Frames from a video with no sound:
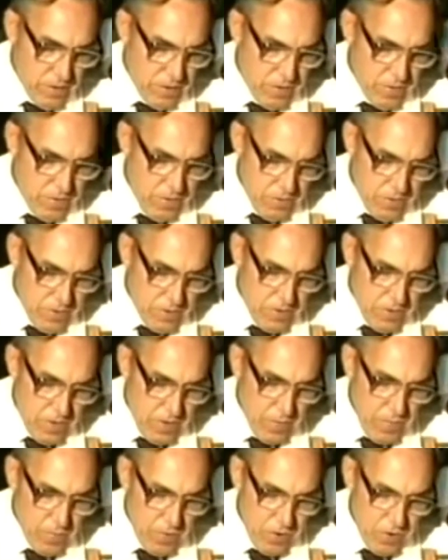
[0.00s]
which is the
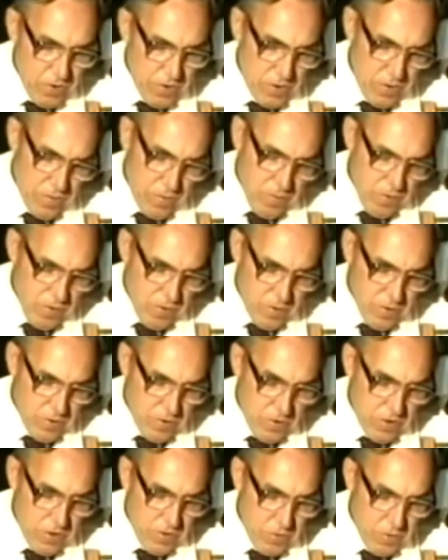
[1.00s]
same verse that
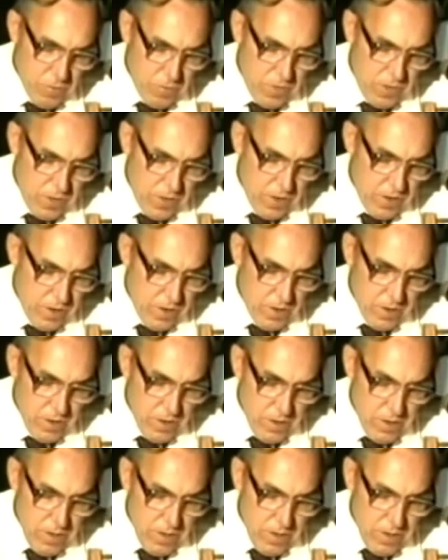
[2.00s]
was just repeated.